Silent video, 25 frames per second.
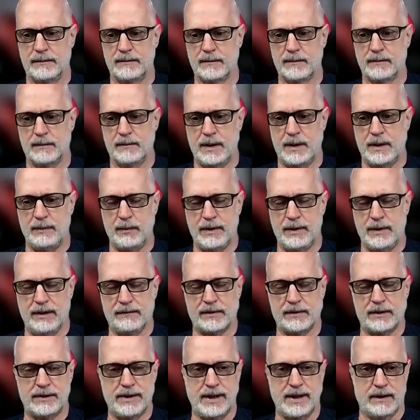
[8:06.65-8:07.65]
maybe we have
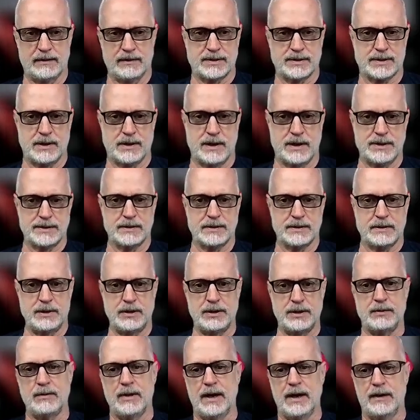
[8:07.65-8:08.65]
to downsize and
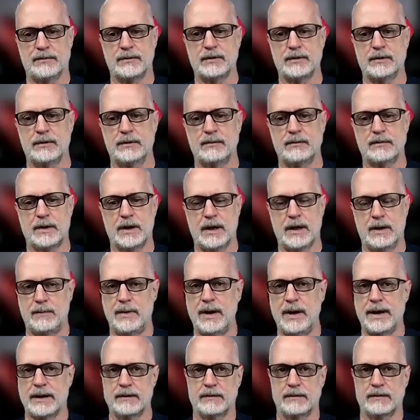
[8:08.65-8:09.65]
you have to cut
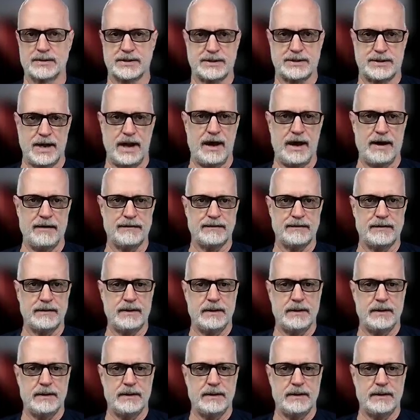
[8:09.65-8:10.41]
back on staff.